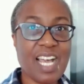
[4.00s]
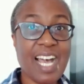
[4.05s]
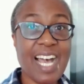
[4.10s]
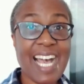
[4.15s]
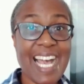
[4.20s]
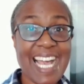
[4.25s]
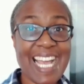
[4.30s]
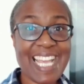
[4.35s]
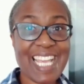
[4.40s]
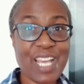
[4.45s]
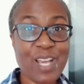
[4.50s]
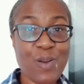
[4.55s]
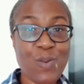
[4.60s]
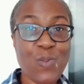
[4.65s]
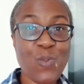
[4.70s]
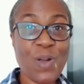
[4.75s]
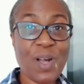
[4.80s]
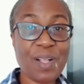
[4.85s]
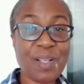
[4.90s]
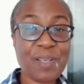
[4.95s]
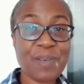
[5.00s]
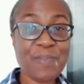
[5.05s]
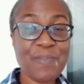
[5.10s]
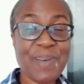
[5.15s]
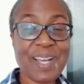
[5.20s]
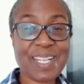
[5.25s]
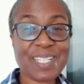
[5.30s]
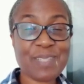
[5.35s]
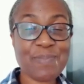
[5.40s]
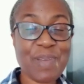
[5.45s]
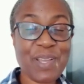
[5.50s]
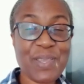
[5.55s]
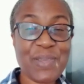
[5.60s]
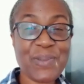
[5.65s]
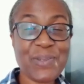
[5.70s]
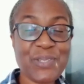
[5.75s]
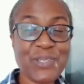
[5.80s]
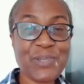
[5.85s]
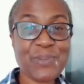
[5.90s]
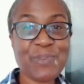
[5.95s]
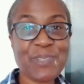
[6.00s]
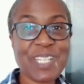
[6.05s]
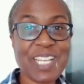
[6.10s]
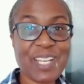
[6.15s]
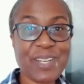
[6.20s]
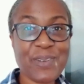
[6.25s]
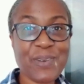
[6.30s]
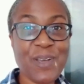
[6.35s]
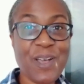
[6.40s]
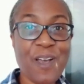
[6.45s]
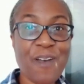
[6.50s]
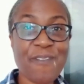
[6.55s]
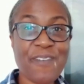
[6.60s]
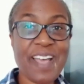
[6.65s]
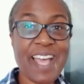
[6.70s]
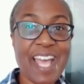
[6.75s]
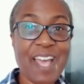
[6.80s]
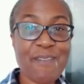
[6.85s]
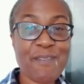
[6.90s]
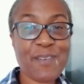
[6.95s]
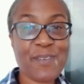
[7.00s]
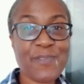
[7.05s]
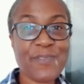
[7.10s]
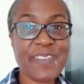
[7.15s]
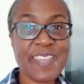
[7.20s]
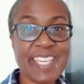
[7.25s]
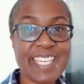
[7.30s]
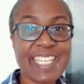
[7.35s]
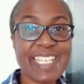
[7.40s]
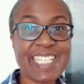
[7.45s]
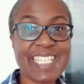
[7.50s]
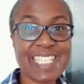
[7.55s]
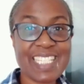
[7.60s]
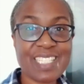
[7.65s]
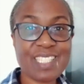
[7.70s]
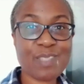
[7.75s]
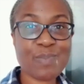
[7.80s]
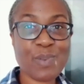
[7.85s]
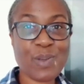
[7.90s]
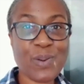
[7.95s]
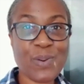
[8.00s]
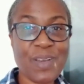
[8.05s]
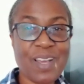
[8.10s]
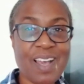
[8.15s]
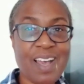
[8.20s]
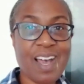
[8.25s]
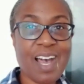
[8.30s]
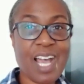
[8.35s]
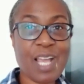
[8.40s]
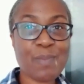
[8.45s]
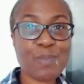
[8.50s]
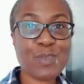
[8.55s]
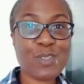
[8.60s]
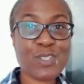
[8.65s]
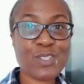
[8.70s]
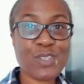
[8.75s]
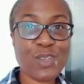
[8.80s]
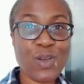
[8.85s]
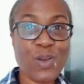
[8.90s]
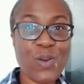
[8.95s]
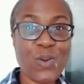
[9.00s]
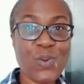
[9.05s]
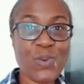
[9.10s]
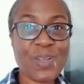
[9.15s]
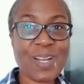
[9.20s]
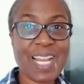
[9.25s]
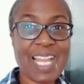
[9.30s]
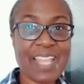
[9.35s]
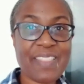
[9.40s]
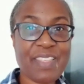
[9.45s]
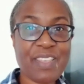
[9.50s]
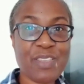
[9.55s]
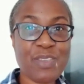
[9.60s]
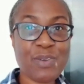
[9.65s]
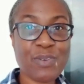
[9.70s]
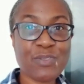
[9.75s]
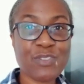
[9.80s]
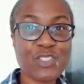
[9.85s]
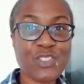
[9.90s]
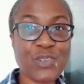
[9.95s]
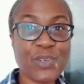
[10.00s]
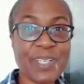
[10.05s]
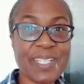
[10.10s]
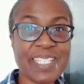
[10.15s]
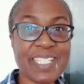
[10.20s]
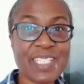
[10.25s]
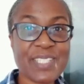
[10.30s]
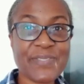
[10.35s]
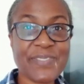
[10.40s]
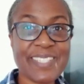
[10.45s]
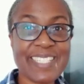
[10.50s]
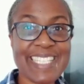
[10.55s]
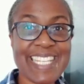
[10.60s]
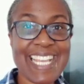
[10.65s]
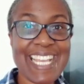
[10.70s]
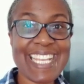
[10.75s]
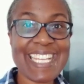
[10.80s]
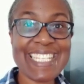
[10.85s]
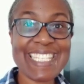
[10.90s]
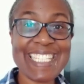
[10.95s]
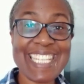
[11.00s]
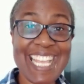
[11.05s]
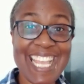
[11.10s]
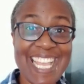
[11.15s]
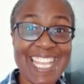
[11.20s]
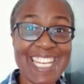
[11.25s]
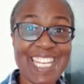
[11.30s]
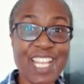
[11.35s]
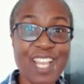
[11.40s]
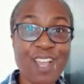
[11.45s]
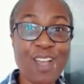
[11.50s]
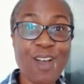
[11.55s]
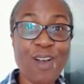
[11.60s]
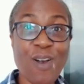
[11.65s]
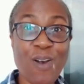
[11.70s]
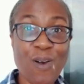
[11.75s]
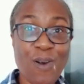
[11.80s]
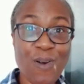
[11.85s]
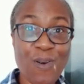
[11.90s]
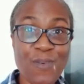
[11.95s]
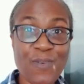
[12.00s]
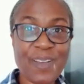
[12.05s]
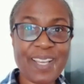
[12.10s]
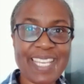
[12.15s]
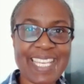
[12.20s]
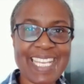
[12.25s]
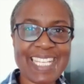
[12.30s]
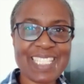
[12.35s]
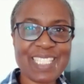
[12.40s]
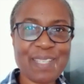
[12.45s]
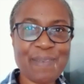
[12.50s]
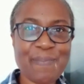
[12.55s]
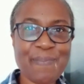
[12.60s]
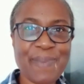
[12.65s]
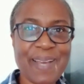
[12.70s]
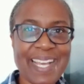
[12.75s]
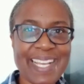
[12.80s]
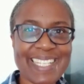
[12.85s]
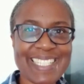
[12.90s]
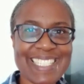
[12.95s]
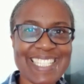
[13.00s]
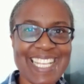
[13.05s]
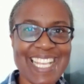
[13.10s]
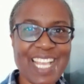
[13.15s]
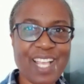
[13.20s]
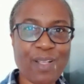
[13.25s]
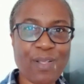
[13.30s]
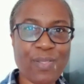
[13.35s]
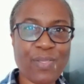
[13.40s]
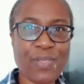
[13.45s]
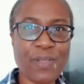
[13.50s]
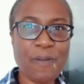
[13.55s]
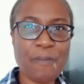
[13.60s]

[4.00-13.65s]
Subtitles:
Hi, and welcome back to my YouTube channel, Forever Vegan Inspo. I'm so glad that you have joined us for day 10 of Getting Back to Health.